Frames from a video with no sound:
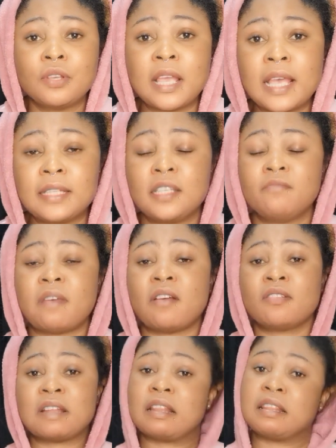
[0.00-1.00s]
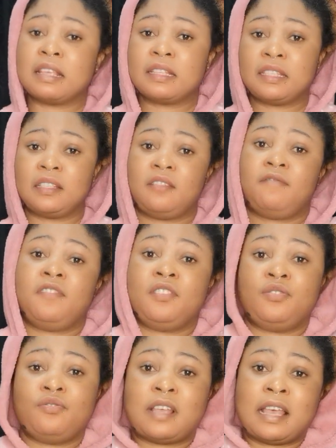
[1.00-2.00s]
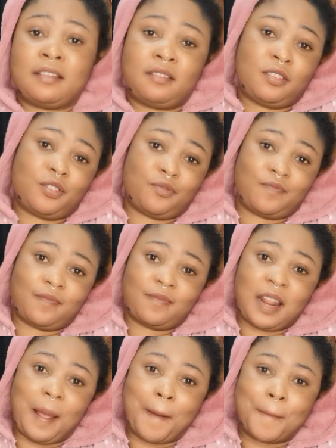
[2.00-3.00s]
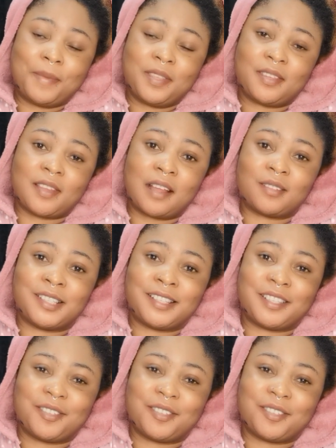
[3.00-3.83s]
you guys in my other next video, guys. Peace out.